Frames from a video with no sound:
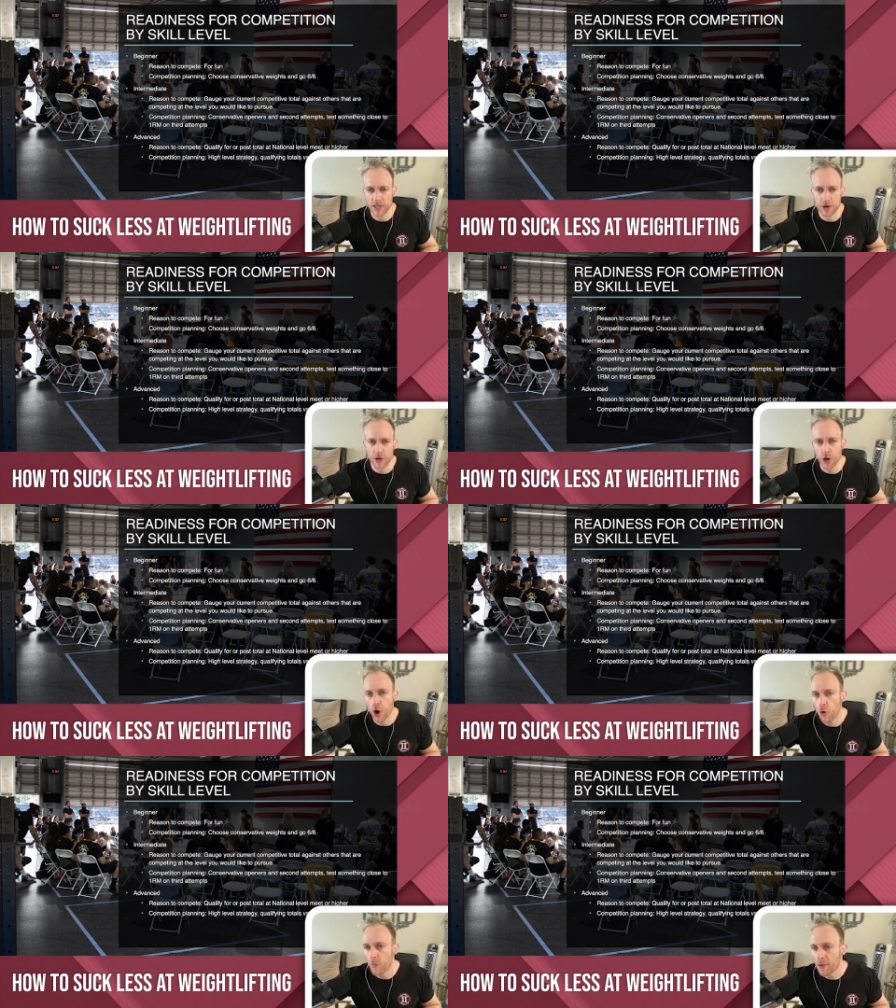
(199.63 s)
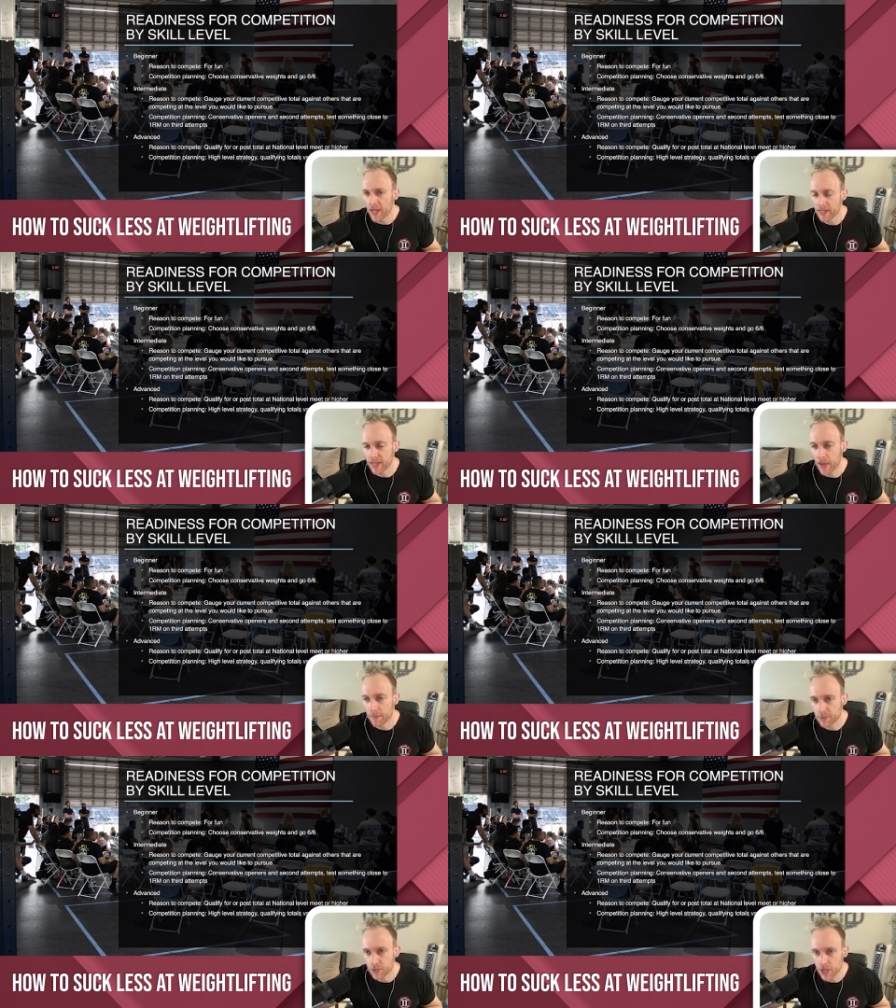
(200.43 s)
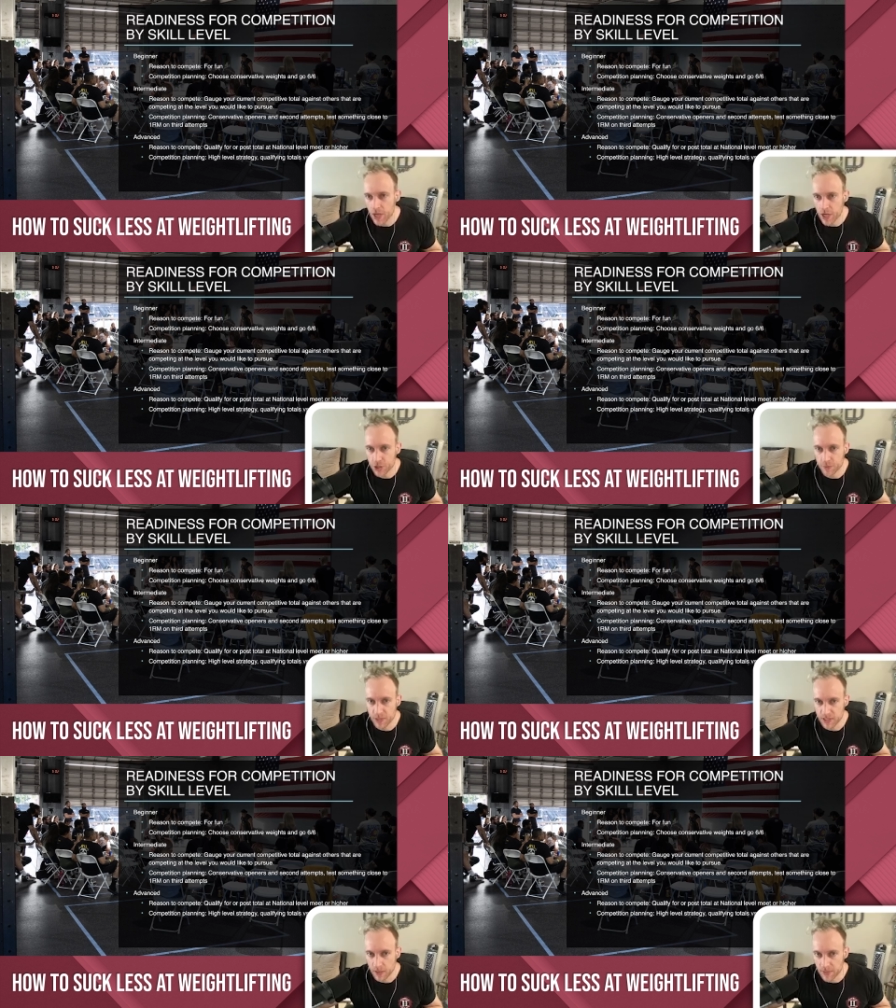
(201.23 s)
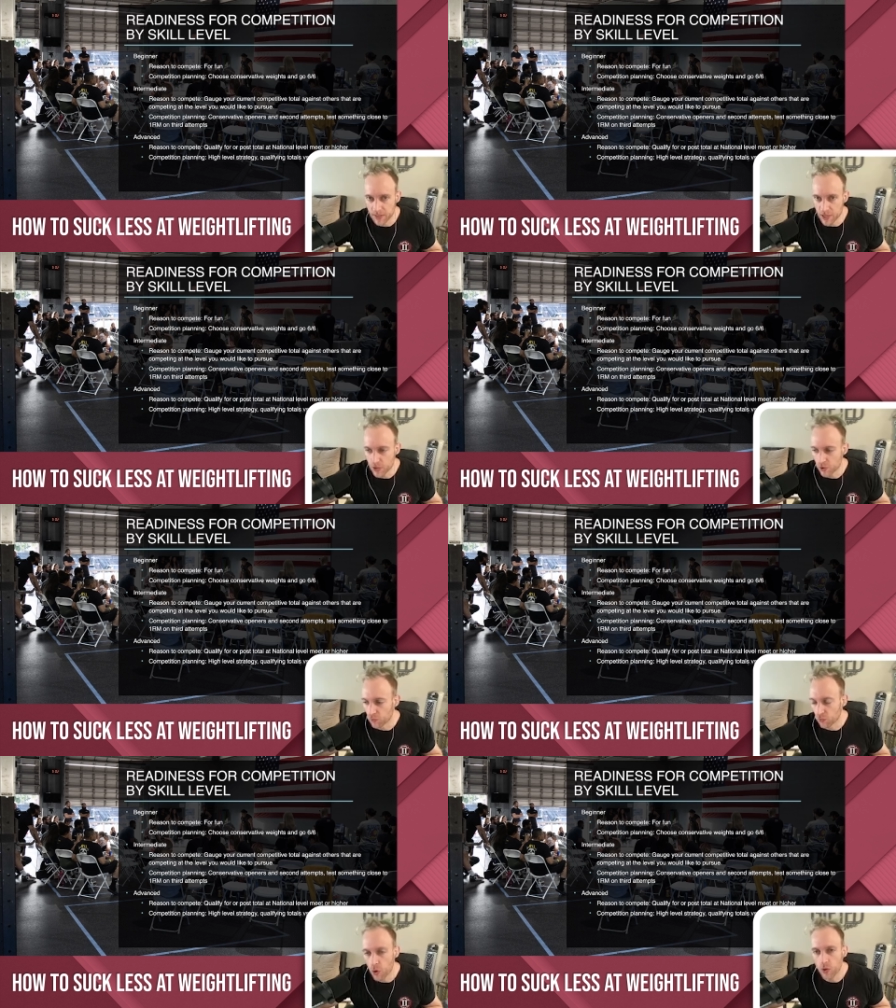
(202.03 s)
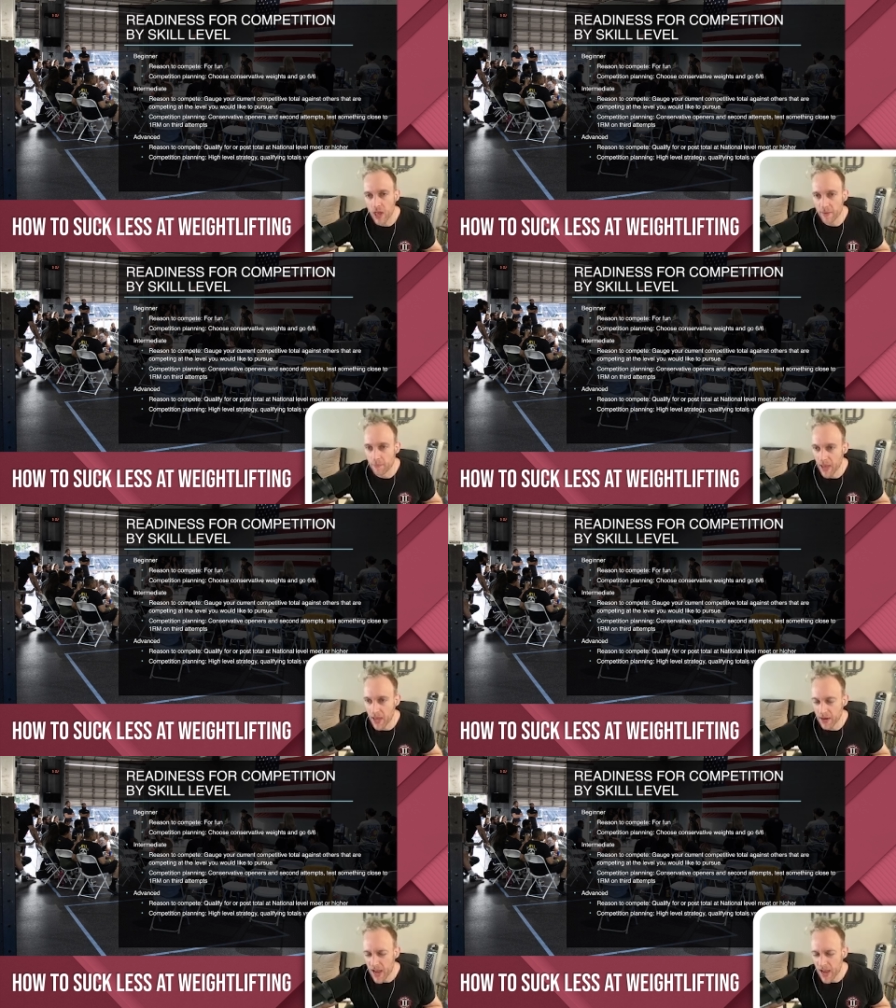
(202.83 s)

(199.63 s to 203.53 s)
you know, your opening attempts should be something that you can roll out of bed.